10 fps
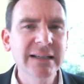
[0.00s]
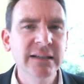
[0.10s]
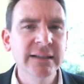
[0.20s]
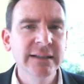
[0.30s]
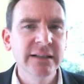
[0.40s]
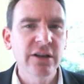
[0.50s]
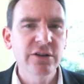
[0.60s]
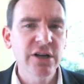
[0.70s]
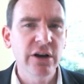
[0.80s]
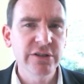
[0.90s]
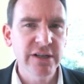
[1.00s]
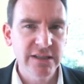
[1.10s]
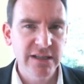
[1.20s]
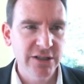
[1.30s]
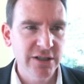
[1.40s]
And those coaching
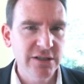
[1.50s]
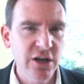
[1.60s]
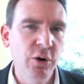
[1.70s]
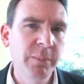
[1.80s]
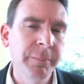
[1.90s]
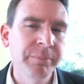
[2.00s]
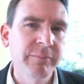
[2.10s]
sessions help